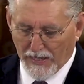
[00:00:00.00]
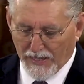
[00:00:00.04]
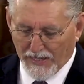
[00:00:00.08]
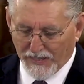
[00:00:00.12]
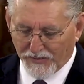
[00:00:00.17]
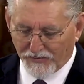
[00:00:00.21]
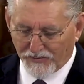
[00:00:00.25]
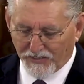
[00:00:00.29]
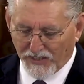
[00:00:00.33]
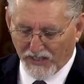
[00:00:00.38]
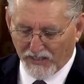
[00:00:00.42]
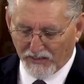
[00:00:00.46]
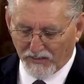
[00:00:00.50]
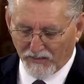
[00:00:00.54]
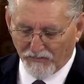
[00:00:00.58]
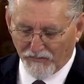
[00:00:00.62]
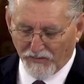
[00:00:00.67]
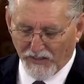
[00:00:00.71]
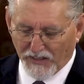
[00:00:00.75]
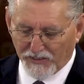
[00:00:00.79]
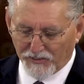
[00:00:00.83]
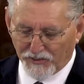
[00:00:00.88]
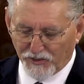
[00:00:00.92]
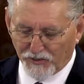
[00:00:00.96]
and
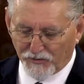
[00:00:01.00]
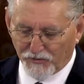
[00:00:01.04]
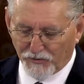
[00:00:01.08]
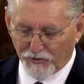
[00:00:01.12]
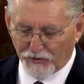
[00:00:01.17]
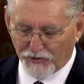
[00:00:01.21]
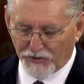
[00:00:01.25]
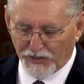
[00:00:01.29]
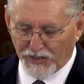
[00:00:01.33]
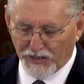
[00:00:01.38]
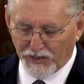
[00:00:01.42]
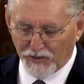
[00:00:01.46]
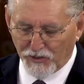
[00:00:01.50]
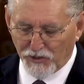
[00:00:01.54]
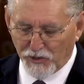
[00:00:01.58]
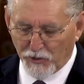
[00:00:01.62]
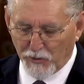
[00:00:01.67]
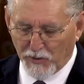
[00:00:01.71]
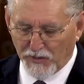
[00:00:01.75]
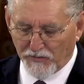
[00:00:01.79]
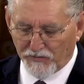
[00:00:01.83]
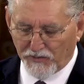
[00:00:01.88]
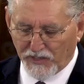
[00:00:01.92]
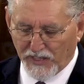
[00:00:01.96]
sacrifices for sin,
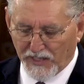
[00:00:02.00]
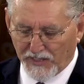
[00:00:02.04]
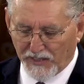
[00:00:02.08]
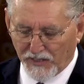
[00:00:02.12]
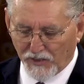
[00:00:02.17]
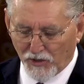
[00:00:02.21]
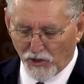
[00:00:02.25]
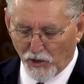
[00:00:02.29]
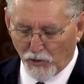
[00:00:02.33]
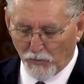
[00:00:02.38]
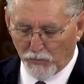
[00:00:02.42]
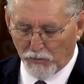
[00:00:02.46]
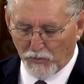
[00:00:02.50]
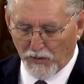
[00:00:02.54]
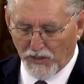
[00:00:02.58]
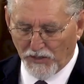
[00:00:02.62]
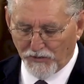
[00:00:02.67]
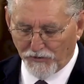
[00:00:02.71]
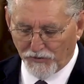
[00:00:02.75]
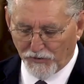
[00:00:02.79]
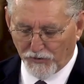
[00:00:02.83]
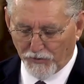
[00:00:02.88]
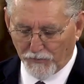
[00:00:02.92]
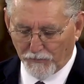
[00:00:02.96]
you have taken no
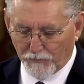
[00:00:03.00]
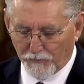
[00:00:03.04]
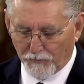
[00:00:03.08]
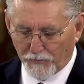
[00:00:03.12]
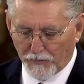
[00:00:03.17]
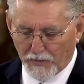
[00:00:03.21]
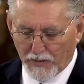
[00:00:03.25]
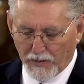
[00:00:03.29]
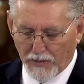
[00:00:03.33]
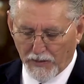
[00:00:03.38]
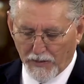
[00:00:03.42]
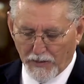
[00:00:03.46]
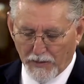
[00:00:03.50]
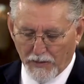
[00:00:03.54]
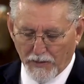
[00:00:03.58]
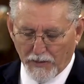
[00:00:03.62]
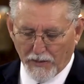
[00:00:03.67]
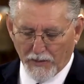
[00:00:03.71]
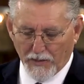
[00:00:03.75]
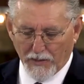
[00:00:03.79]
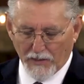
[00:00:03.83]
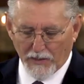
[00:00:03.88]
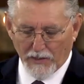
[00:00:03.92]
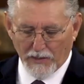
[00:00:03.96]
pleasure.
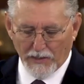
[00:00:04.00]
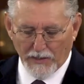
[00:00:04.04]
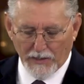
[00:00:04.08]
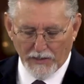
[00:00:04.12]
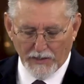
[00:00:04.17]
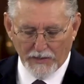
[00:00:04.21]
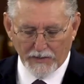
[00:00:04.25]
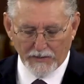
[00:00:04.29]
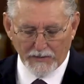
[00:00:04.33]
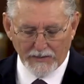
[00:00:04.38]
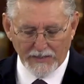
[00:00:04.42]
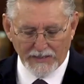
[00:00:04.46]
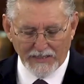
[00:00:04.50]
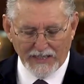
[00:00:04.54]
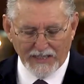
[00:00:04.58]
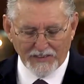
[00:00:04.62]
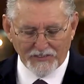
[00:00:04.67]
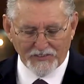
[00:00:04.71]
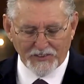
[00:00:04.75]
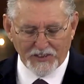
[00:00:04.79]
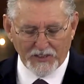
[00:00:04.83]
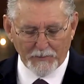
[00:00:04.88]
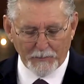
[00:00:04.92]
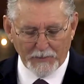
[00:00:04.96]
Then I
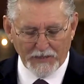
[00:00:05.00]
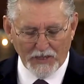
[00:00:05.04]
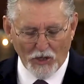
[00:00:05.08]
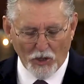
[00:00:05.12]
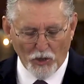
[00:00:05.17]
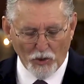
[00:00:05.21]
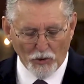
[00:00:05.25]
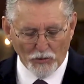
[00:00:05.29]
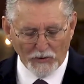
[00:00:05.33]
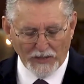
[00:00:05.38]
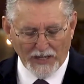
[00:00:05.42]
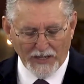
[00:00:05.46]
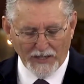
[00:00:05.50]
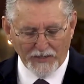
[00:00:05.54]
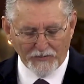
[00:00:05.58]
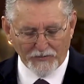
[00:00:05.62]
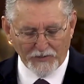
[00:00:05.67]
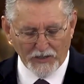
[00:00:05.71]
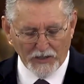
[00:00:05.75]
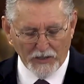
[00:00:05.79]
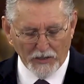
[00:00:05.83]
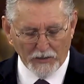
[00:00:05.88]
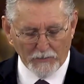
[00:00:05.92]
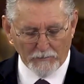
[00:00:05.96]
said, Behold, I have
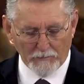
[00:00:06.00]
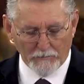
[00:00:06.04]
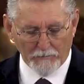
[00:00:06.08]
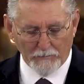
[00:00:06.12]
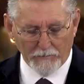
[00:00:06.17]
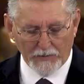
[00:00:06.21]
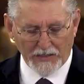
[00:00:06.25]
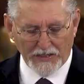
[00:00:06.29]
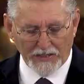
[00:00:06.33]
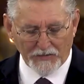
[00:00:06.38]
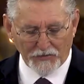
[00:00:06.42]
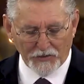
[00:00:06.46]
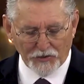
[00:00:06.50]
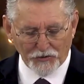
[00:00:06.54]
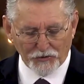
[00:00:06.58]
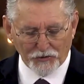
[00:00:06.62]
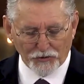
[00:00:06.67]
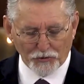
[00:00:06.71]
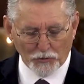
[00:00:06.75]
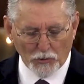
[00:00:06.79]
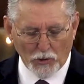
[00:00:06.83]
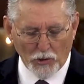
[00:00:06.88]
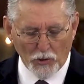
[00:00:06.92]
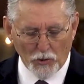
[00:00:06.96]
come. In the
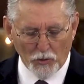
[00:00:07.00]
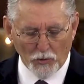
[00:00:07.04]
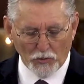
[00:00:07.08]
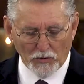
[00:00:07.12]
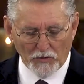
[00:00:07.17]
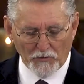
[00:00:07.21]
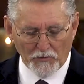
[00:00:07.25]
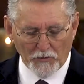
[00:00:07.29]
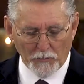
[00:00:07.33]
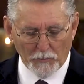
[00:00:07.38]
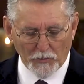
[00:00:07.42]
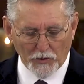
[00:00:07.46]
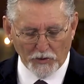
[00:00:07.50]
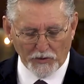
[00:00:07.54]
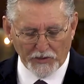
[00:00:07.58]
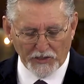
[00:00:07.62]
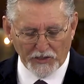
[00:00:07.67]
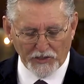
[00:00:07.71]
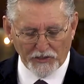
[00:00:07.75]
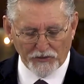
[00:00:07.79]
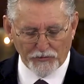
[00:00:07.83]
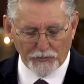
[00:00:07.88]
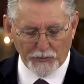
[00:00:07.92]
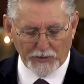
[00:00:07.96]
scroll of the book
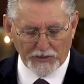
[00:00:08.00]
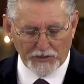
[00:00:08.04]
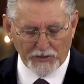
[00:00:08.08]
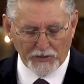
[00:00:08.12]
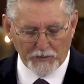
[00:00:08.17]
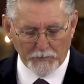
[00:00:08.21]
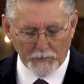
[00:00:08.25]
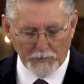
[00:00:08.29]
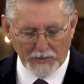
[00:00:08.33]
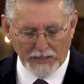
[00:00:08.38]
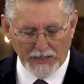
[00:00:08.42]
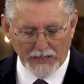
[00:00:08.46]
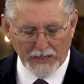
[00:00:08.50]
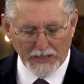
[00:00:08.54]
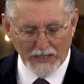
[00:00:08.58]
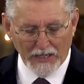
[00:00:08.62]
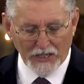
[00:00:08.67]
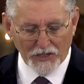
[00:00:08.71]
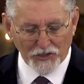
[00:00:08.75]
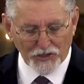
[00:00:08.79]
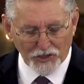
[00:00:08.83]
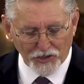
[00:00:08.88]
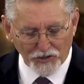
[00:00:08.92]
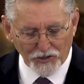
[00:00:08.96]
it is written in me,
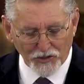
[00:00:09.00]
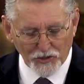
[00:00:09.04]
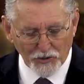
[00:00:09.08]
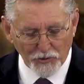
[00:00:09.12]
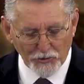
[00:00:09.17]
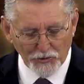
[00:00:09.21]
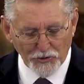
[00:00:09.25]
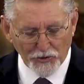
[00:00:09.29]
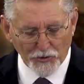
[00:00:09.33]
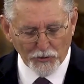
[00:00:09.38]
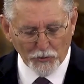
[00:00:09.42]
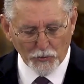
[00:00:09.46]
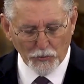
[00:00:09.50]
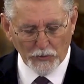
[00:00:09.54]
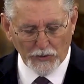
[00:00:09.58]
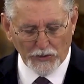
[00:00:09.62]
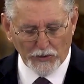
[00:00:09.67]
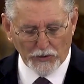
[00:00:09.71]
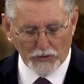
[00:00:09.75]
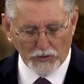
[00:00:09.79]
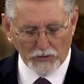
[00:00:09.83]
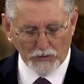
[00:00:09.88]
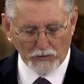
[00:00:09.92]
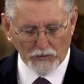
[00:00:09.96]
to do your
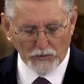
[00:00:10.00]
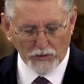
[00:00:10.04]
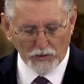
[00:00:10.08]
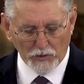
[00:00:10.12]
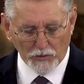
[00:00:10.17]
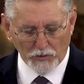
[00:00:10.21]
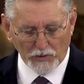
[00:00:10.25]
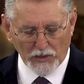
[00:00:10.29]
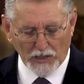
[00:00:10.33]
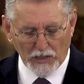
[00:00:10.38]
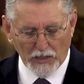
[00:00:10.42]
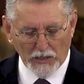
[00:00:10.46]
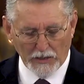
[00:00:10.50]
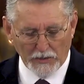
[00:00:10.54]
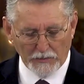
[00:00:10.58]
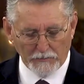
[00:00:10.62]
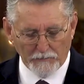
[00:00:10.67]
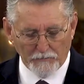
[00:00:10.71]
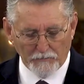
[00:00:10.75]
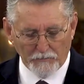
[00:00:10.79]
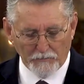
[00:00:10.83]
will, O God.